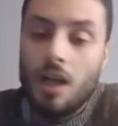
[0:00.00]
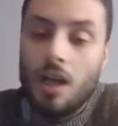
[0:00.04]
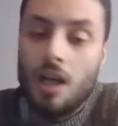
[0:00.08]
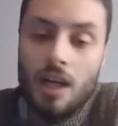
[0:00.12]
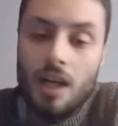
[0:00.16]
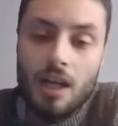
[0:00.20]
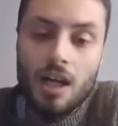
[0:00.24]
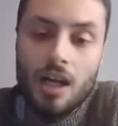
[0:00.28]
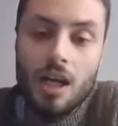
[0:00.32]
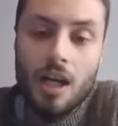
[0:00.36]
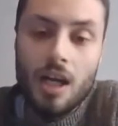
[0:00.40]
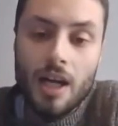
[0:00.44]

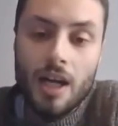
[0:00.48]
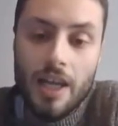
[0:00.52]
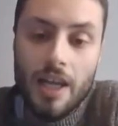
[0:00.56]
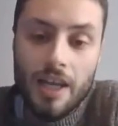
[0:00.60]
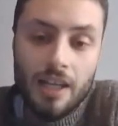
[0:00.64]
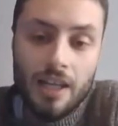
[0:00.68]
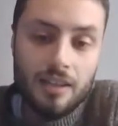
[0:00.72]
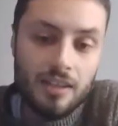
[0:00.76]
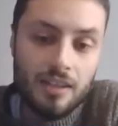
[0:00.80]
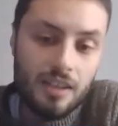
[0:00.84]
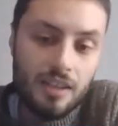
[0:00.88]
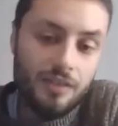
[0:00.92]

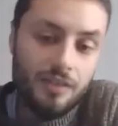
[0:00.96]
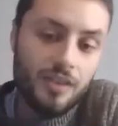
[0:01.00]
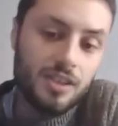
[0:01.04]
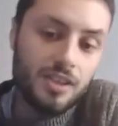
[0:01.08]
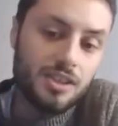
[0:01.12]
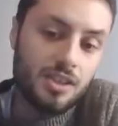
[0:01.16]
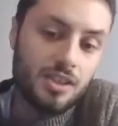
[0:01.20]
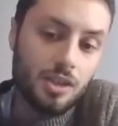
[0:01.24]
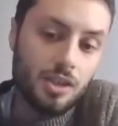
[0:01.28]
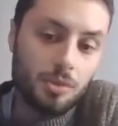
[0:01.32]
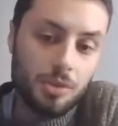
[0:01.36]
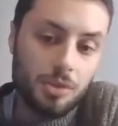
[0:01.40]
And if
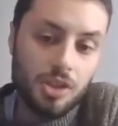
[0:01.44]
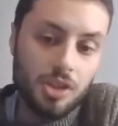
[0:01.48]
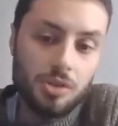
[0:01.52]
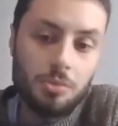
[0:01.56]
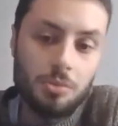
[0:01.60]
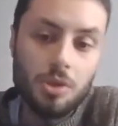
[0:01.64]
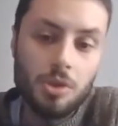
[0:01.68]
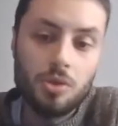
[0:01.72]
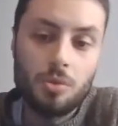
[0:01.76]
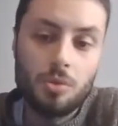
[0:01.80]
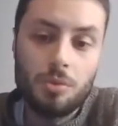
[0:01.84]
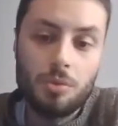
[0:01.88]
it's not
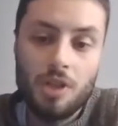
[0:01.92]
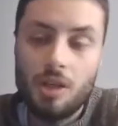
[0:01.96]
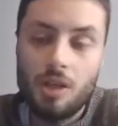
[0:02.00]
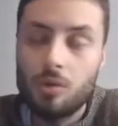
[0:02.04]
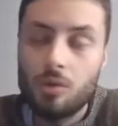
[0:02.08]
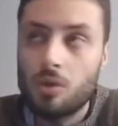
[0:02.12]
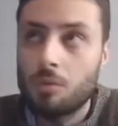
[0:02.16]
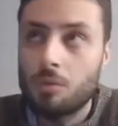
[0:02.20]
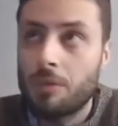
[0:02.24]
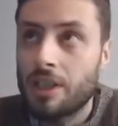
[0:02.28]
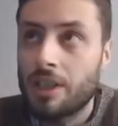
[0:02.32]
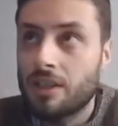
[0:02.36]
possible to be
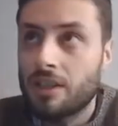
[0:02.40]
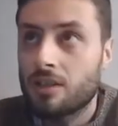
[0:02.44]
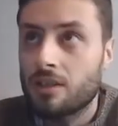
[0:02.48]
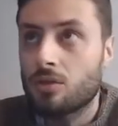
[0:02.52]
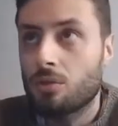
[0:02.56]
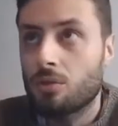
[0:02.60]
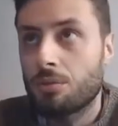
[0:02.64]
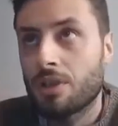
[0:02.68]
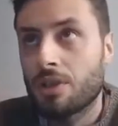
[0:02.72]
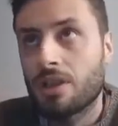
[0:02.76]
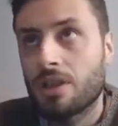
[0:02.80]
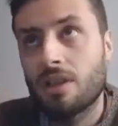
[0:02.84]
automated,
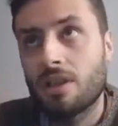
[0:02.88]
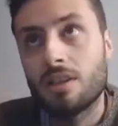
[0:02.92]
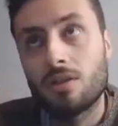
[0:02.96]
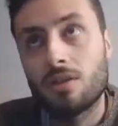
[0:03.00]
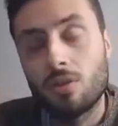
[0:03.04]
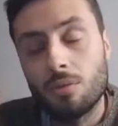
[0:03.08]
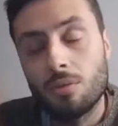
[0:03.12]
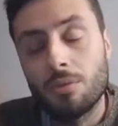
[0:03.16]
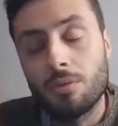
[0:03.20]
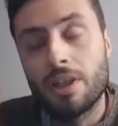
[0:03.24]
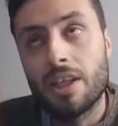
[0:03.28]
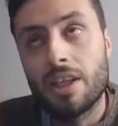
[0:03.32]

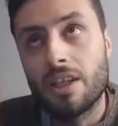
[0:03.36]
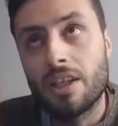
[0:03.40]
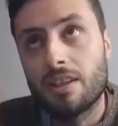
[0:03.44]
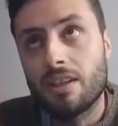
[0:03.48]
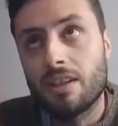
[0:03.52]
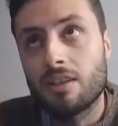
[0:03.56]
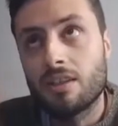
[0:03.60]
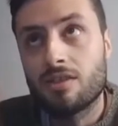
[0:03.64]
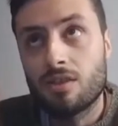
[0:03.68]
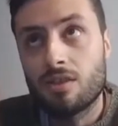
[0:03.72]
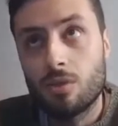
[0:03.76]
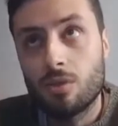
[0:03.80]
to make it
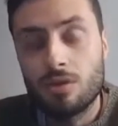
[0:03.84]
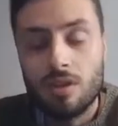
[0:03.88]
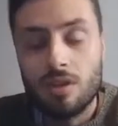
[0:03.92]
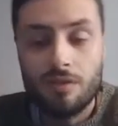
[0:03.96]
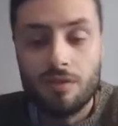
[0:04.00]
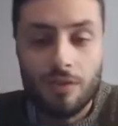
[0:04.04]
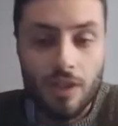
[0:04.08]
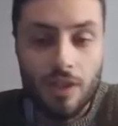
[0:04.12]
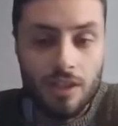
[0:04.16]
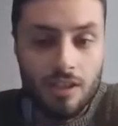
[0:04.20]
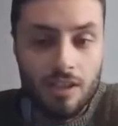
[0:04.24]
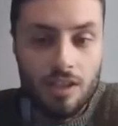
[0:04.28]
as
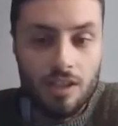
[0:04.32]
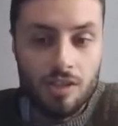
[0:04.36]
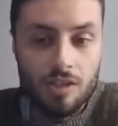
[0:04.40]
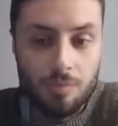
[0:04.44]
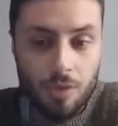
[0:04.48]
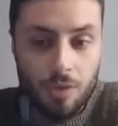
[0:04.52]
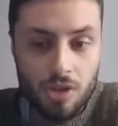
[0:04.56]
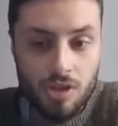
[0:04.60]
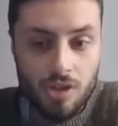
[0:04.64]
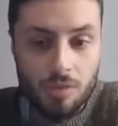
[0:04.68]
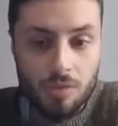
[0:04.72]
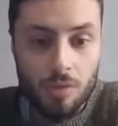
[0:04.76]
user-friendly as
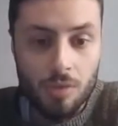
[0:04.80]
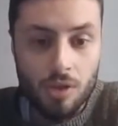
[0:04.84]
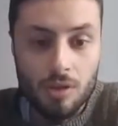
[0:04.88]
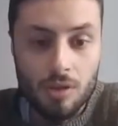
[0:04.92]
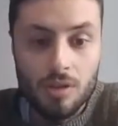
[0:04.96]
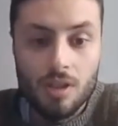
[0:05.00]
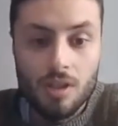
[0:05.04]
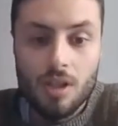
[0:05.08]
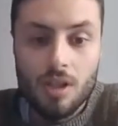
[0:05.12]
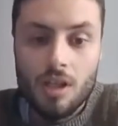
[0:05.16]
possible.